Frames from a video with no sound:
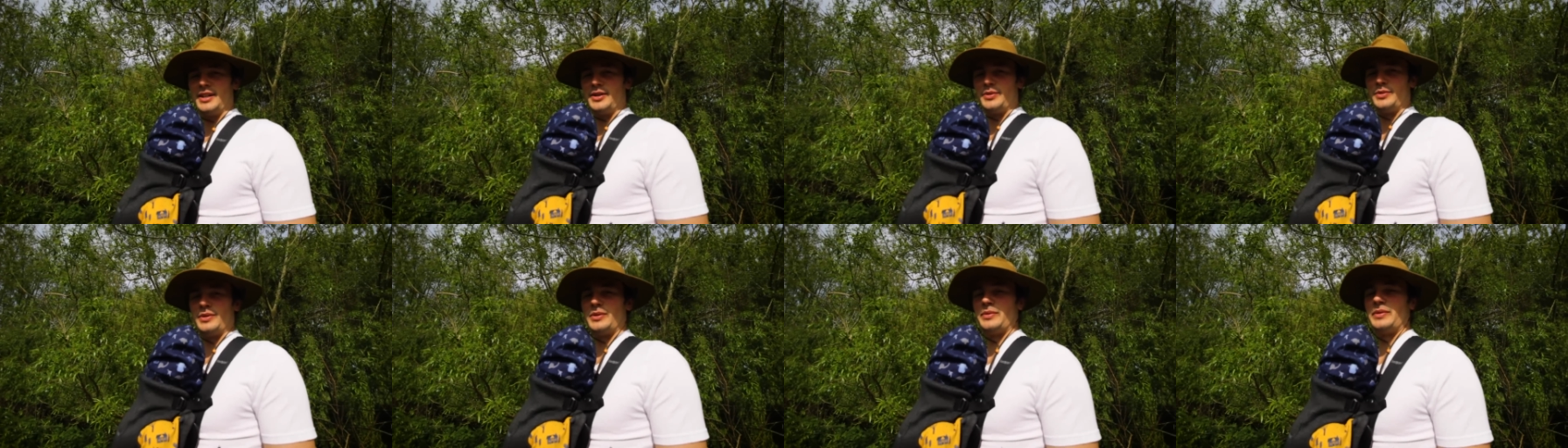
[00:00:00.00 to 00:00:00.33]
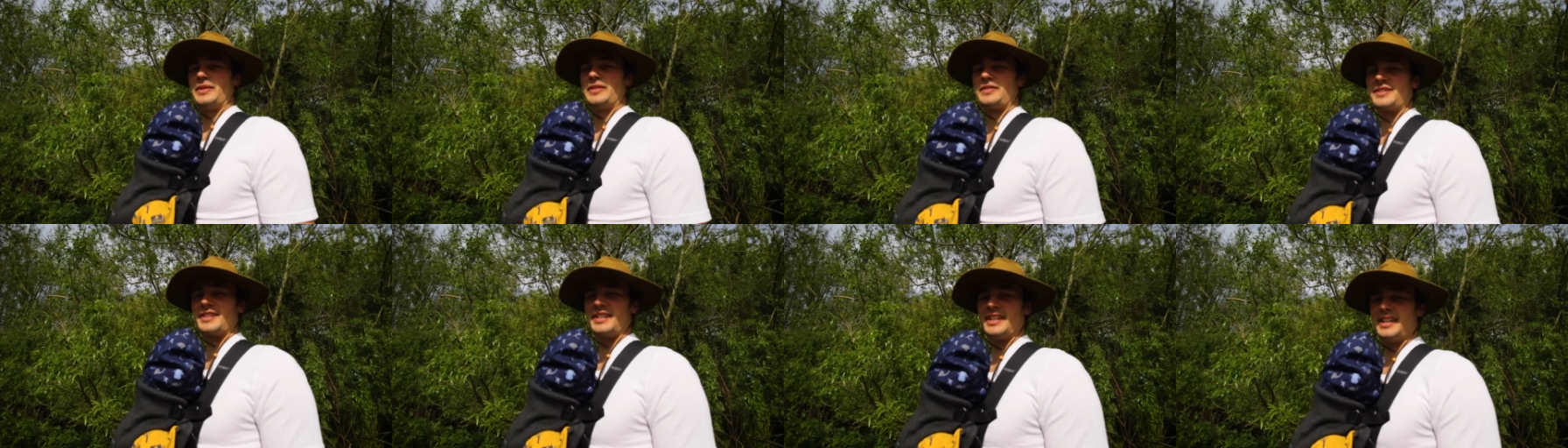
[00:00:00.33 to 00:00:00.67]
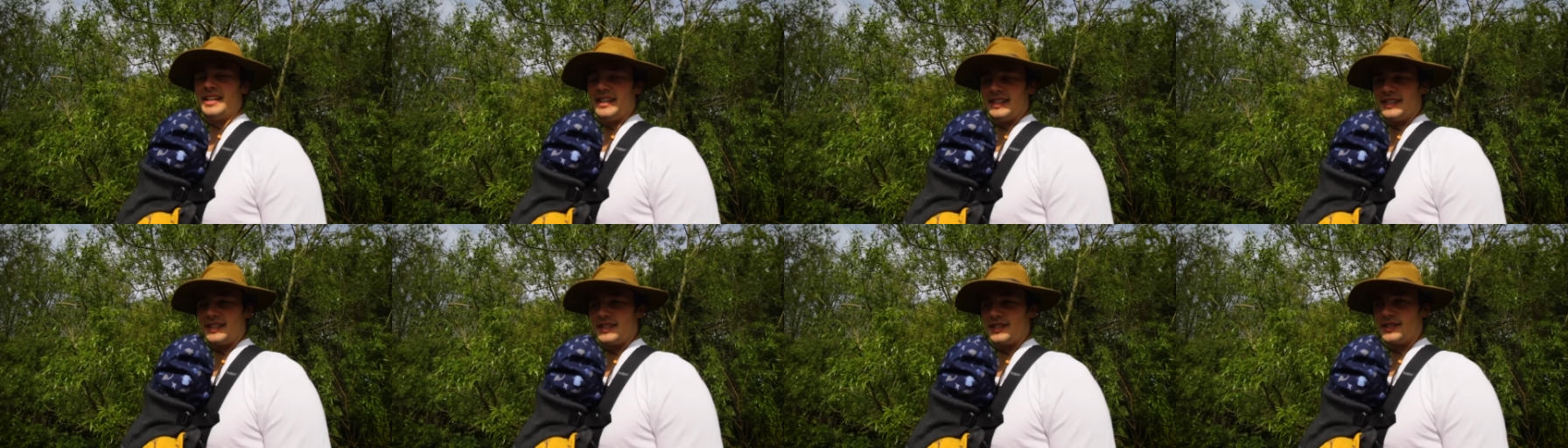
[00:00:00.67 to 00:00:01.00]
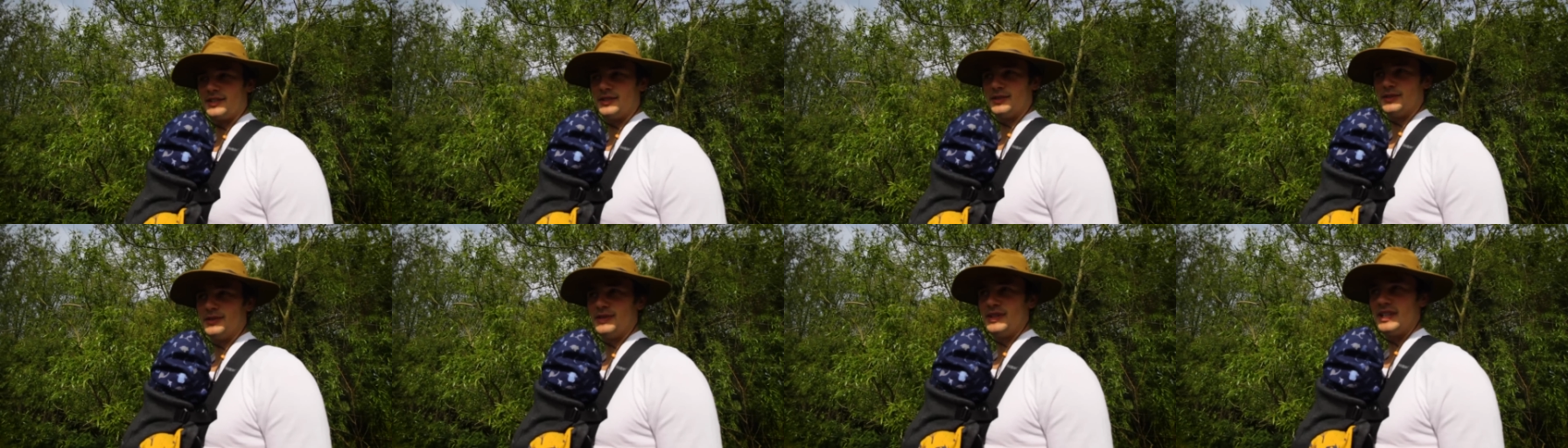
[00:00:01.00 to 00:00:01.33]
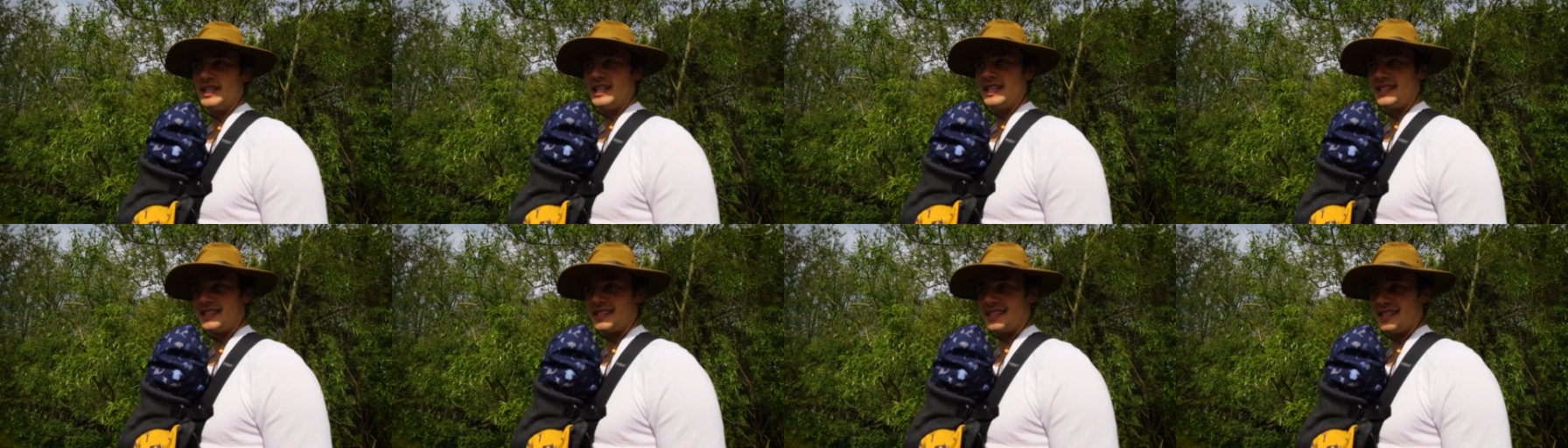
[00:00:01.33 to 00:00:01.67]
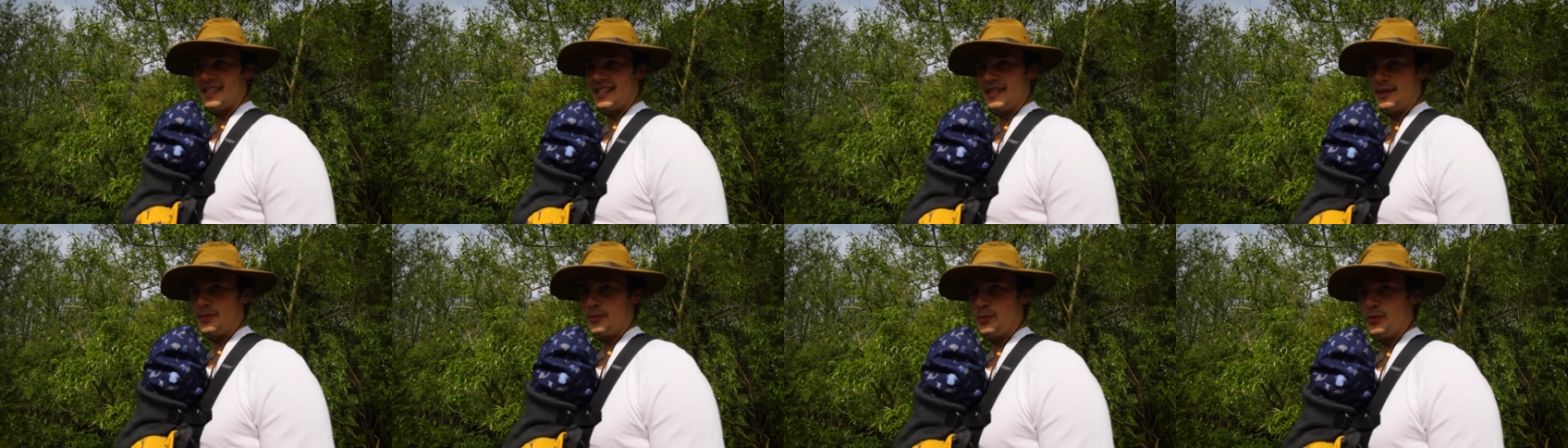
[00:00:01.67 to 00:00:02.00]
what we started to call
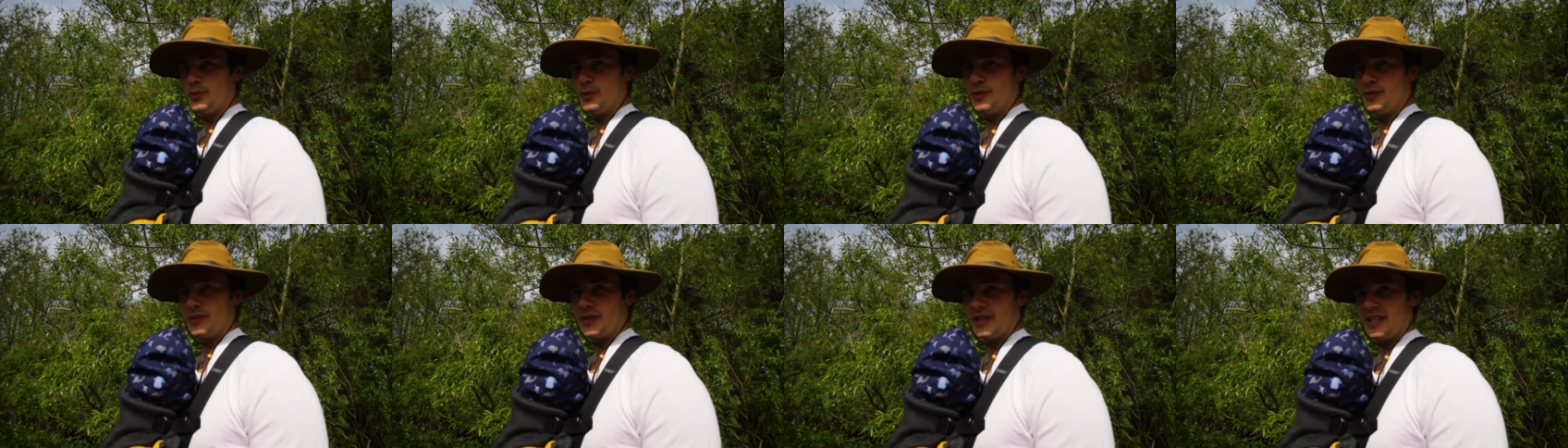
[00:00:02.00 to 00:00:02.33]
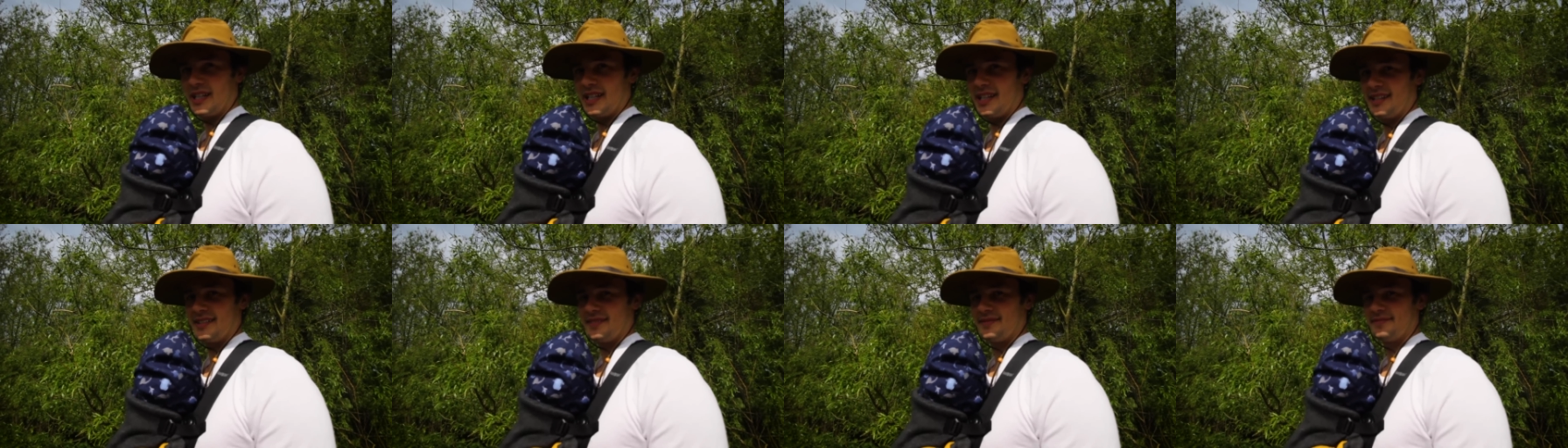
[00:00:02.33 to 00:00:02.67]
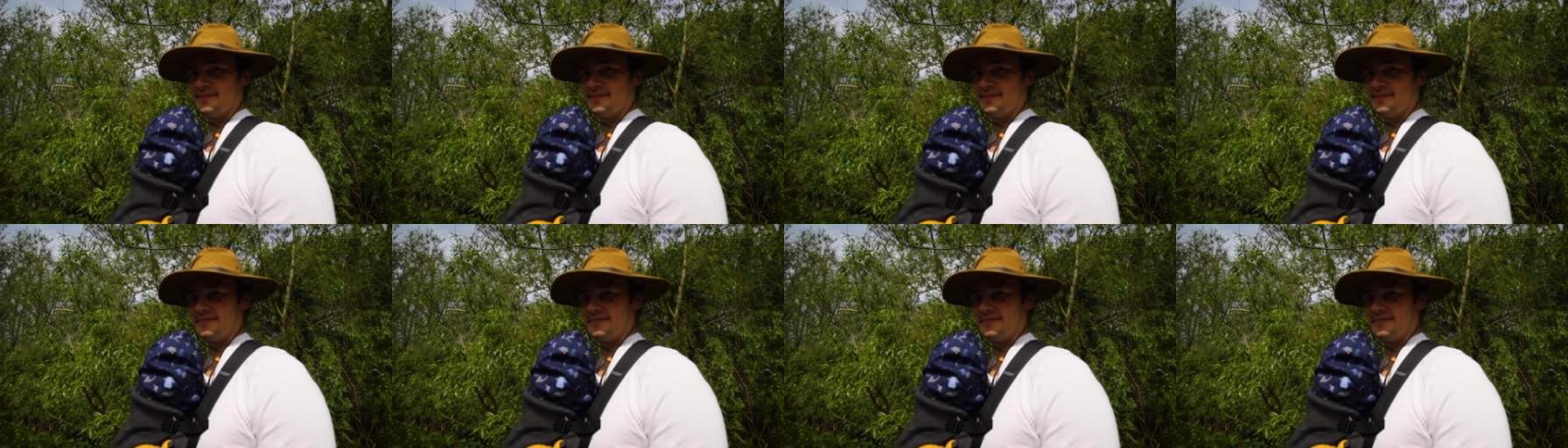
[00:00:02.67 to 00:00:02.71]
sleepwalking.